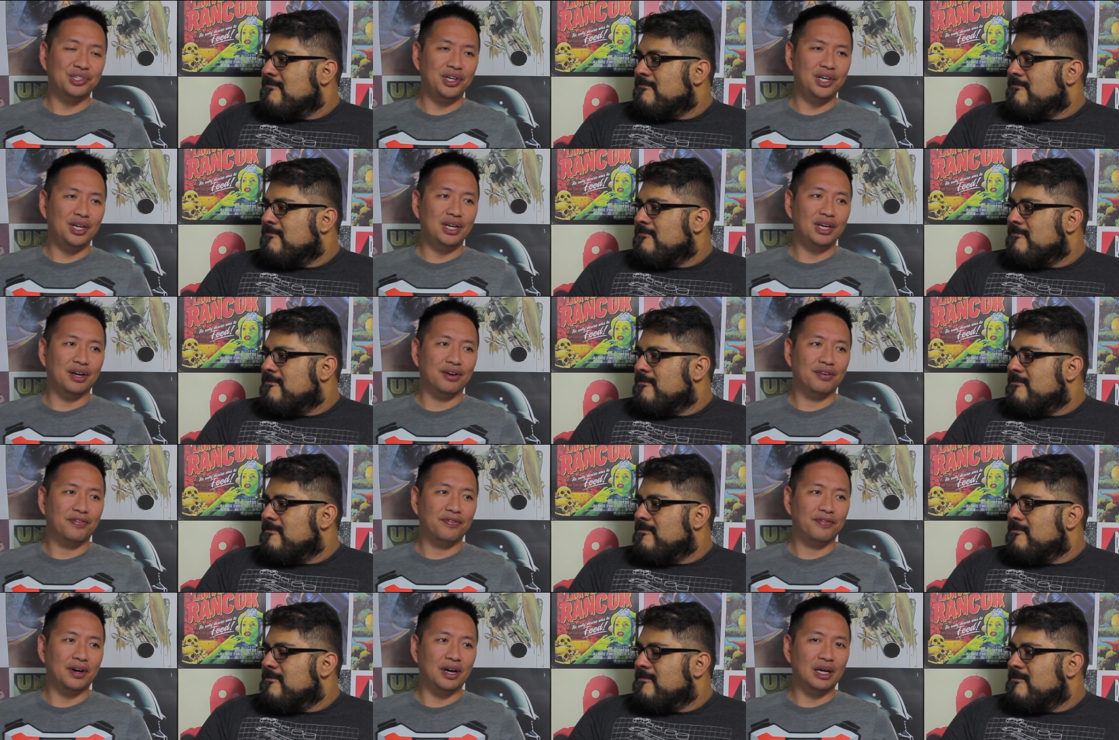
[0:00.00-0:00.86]
Speaker 1: see
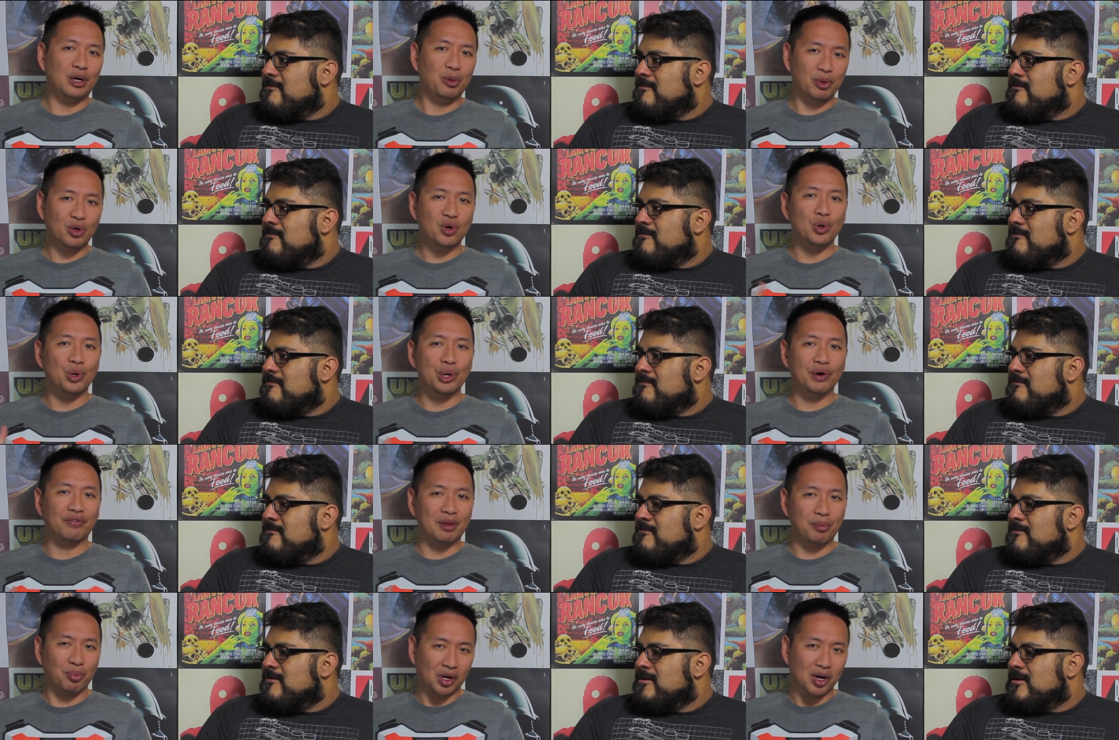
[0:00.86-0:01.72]
if uh, it would be cool if
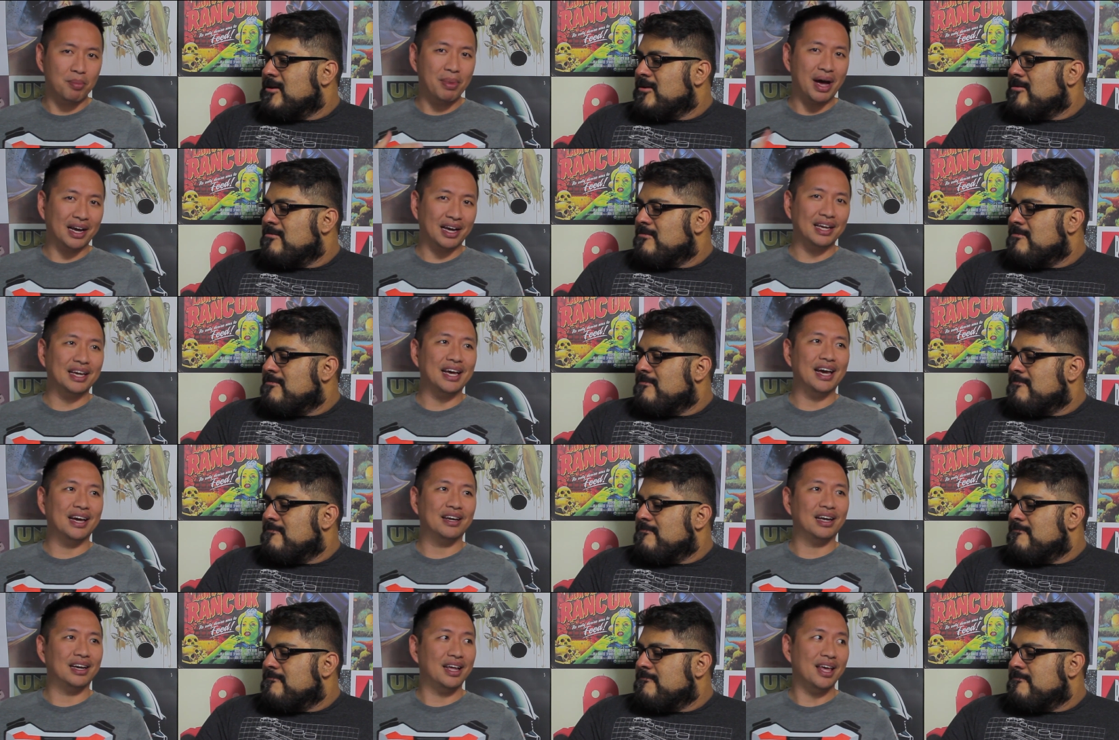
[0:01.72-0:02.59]
they bring him back
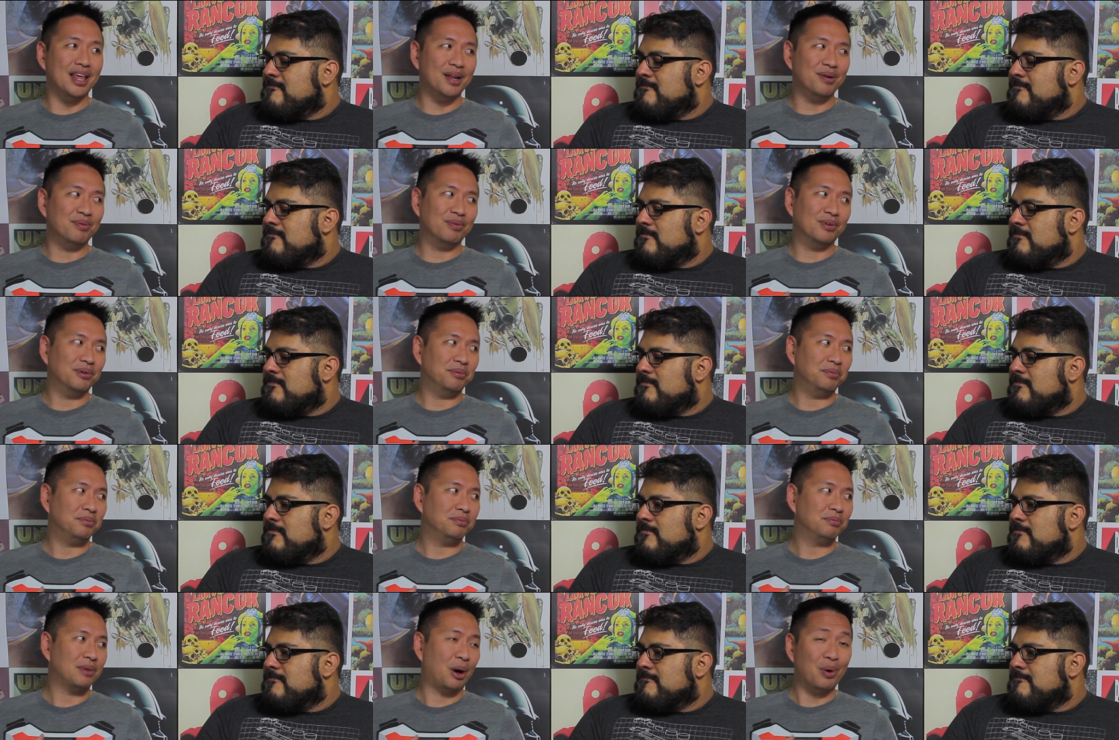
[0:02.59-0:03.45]
again. And then
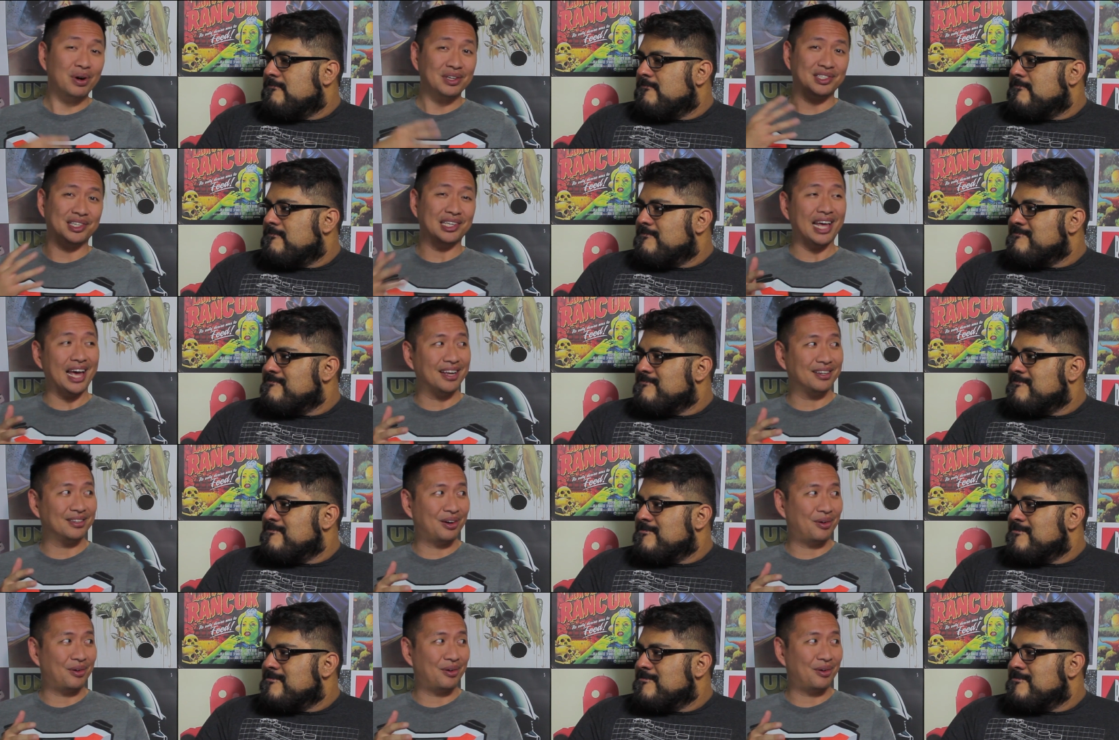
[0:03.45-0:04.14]
I want to see that.